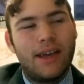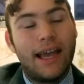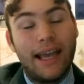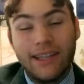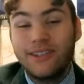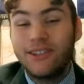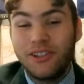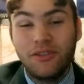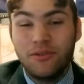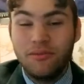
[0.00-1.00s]
as
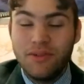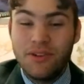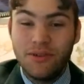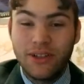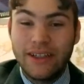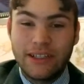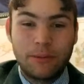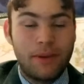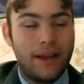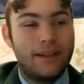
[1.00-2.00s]
you usually
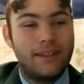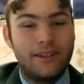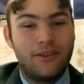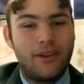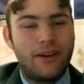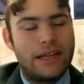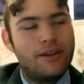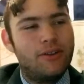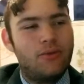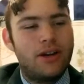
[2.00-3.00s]
expect, is a very
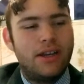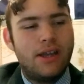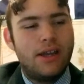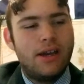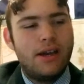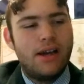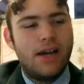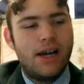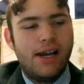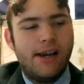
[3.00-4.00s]
good one.
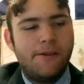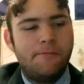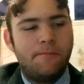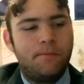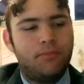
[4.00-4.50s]
Um...